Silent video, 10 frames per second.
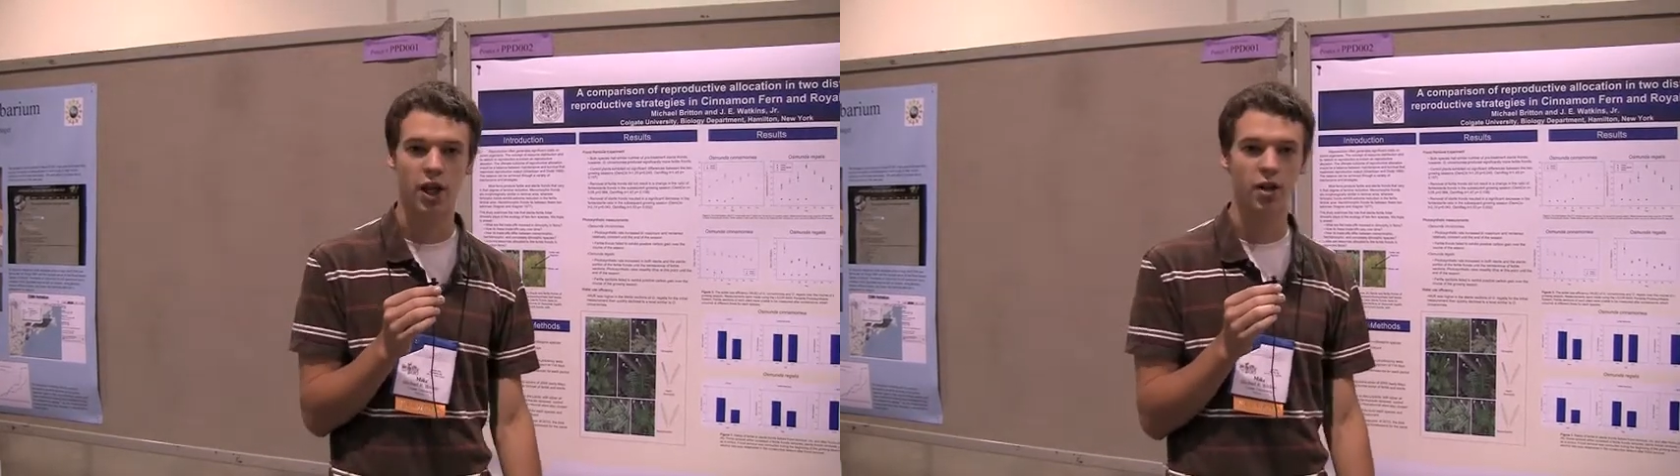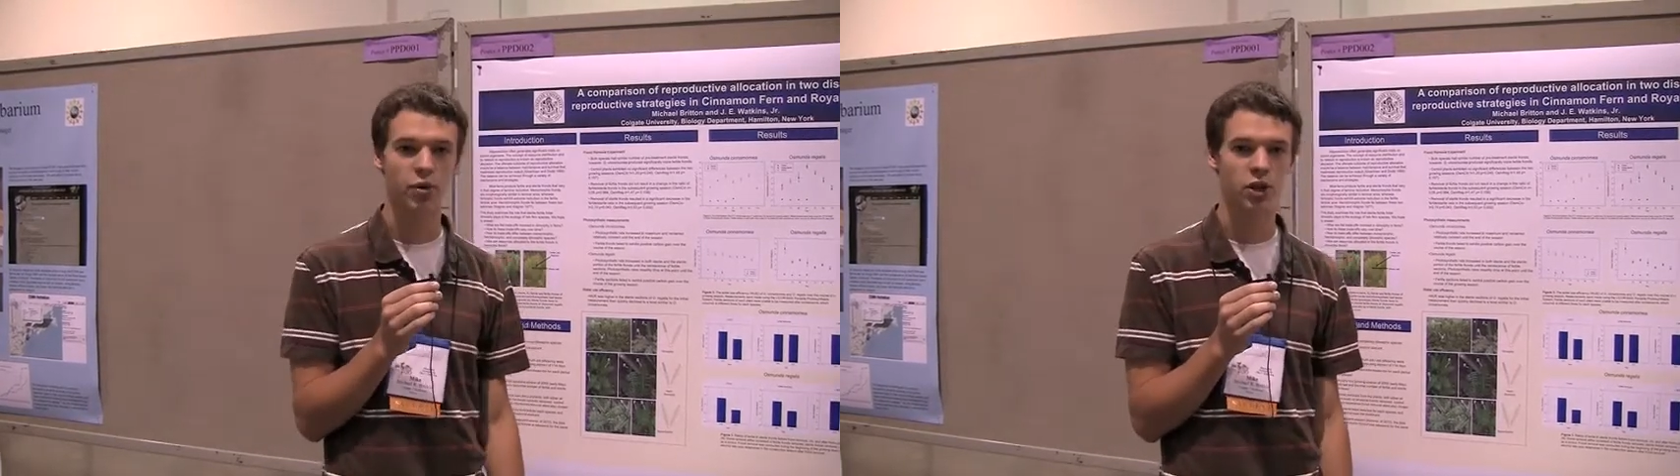
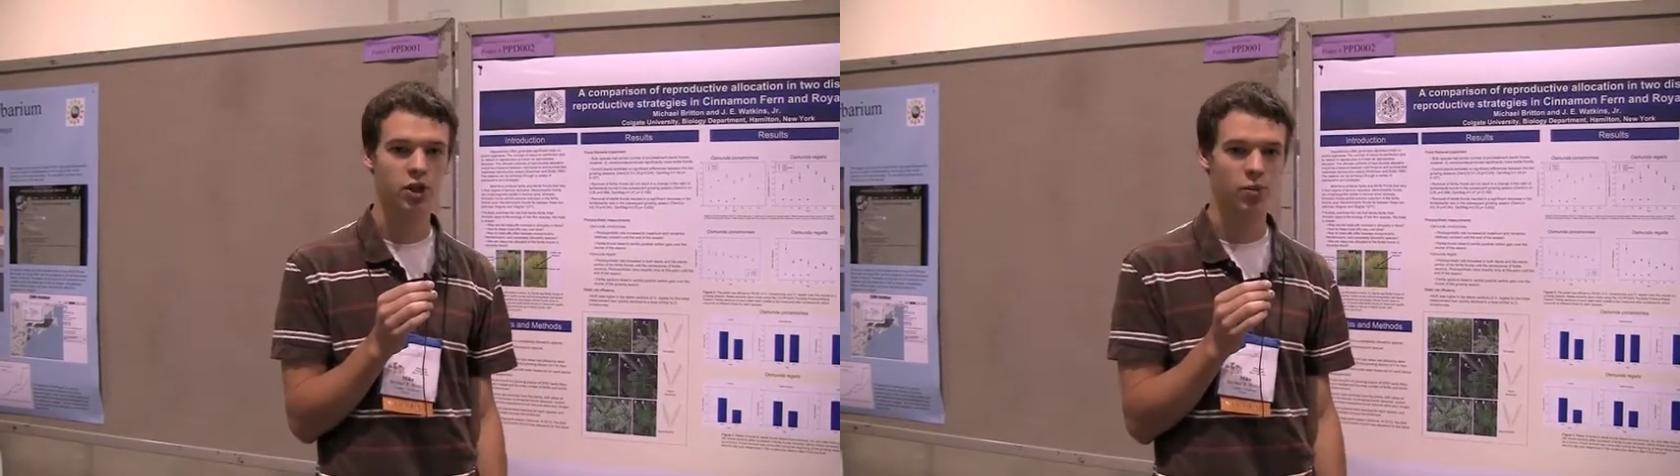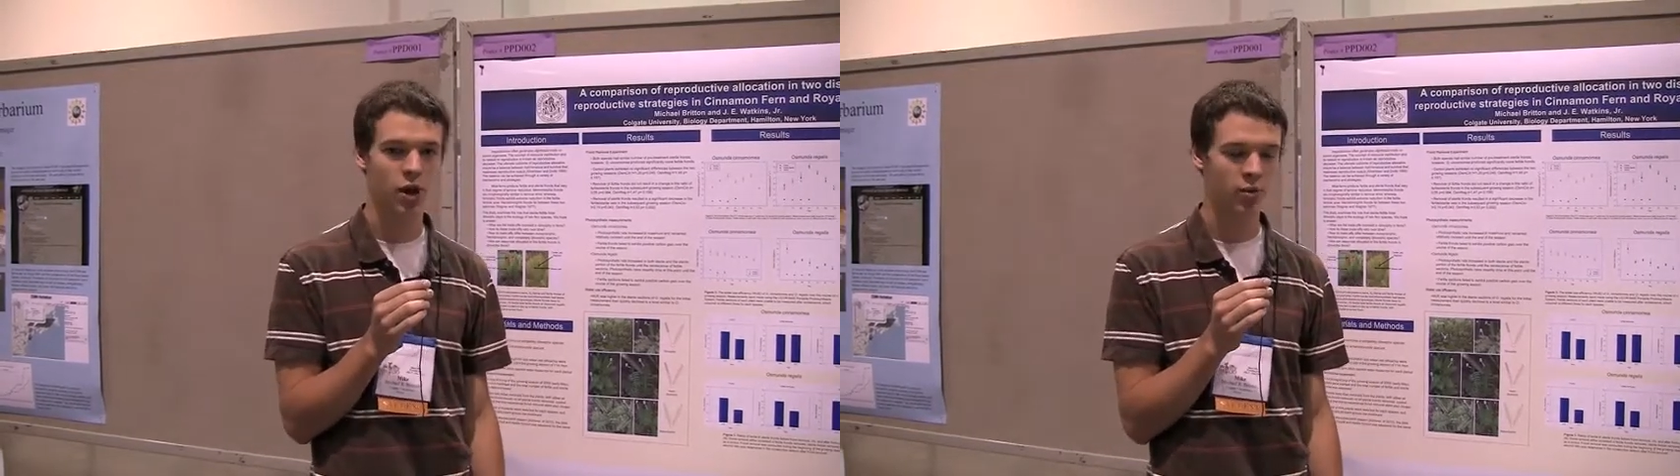labeling
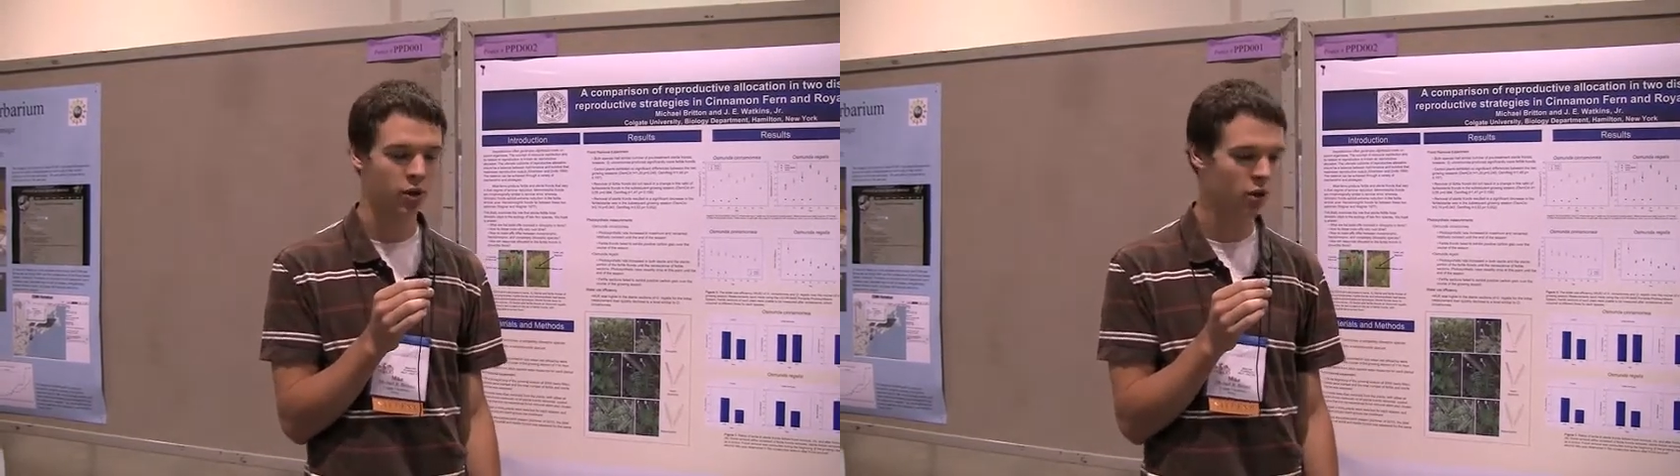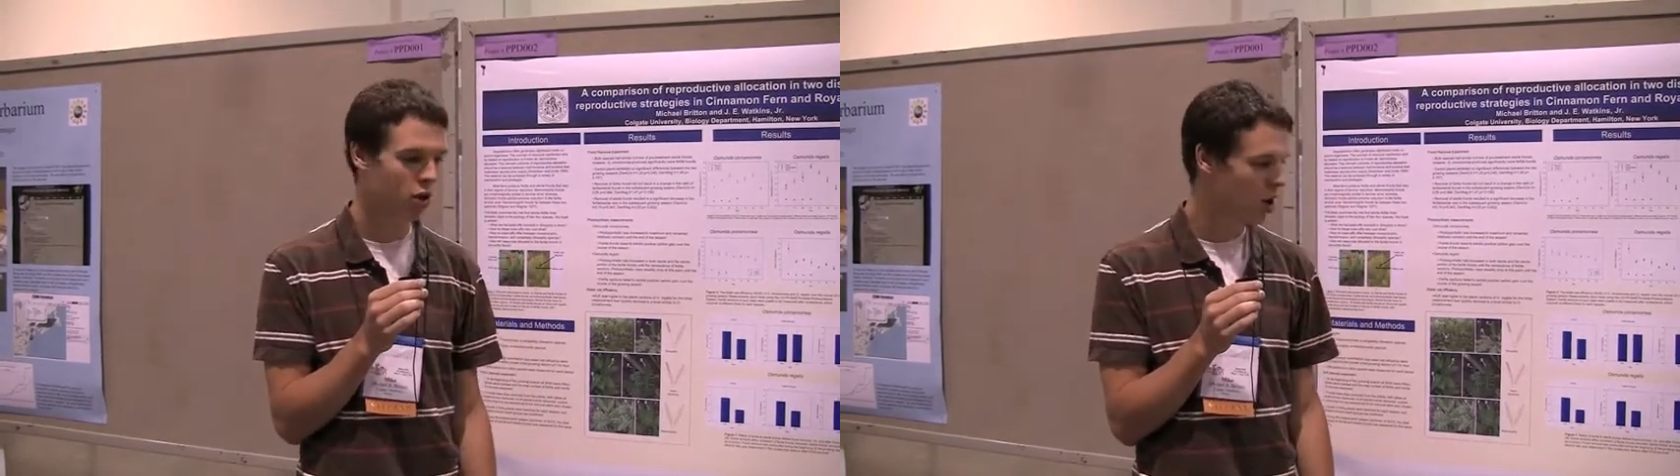experiment